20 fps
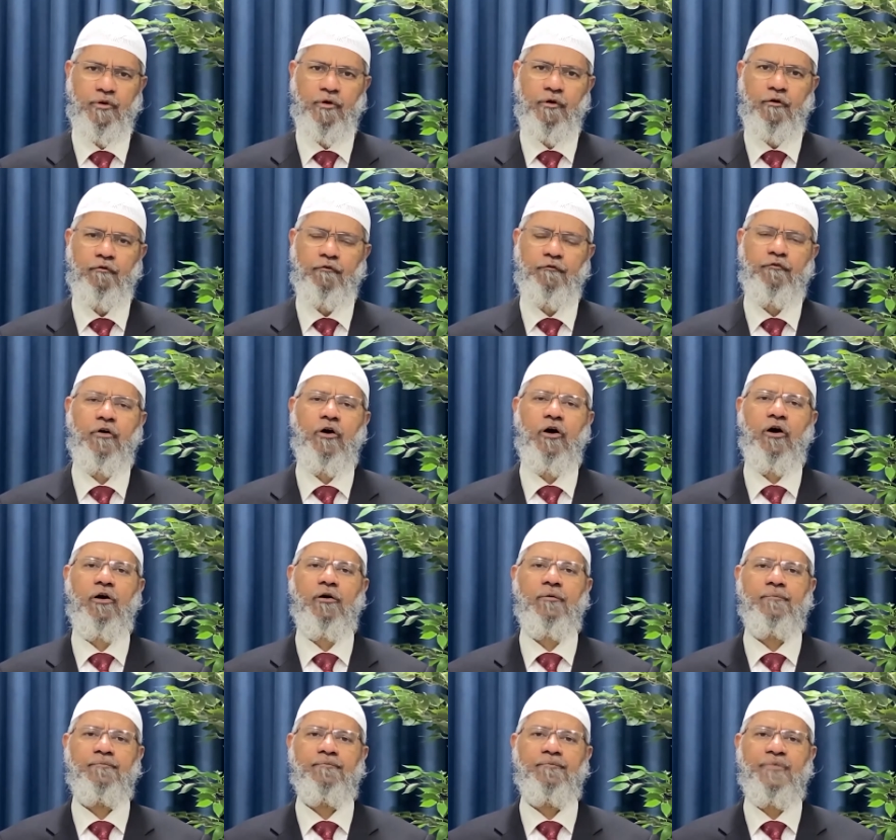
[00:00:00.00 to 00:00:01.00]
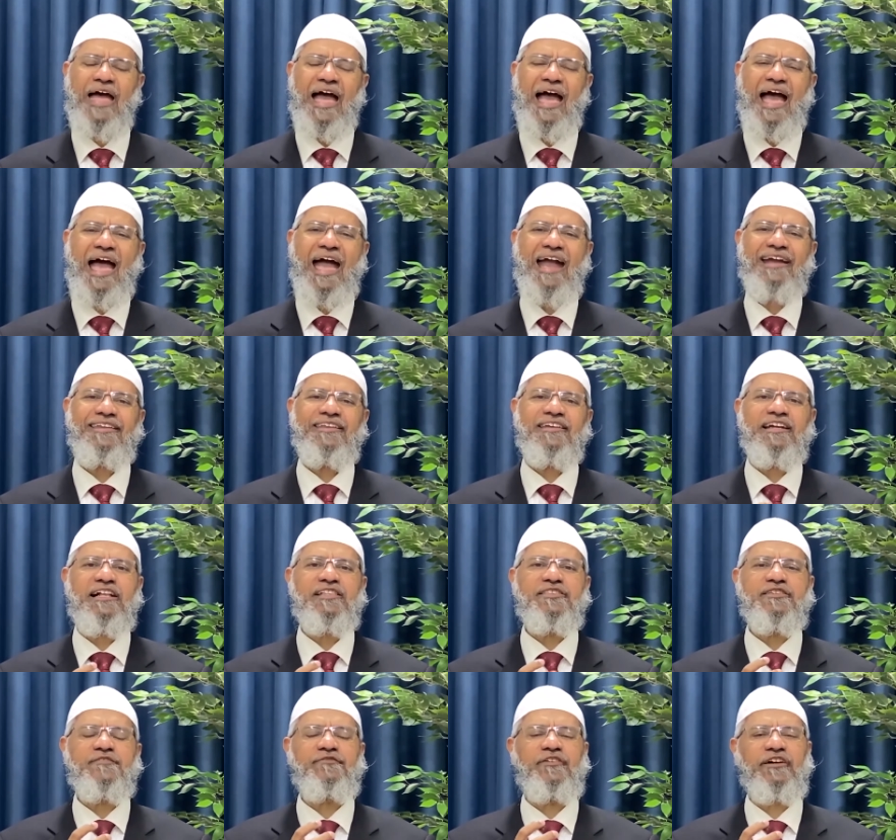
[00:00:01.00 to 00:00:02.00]
for
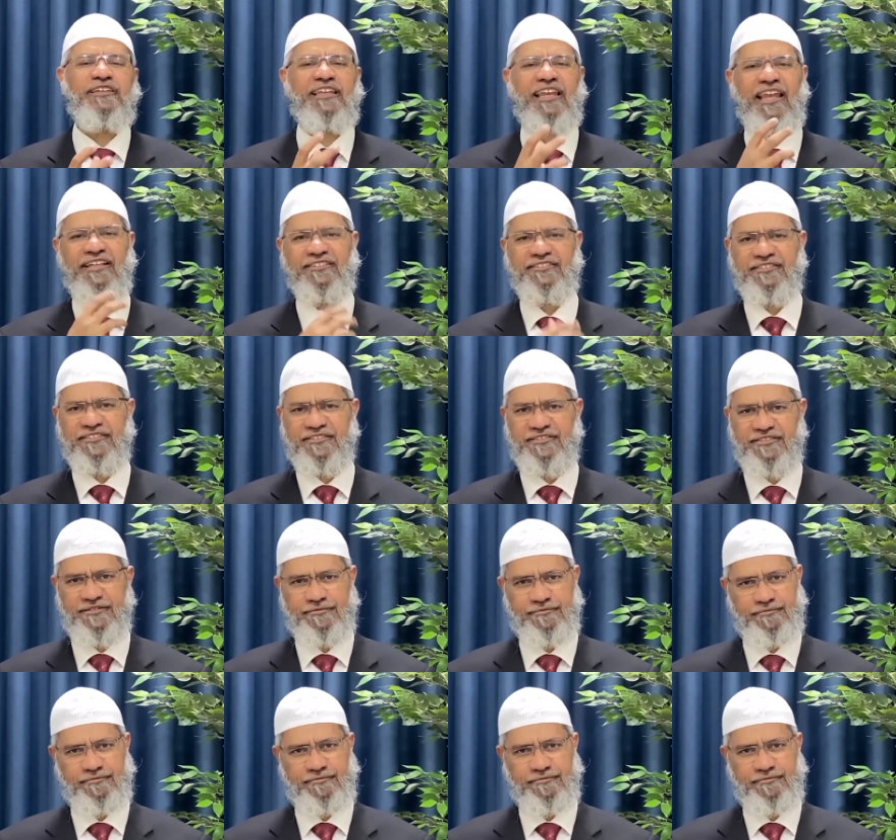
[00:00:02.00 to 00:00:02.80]
agriculture fertilizers.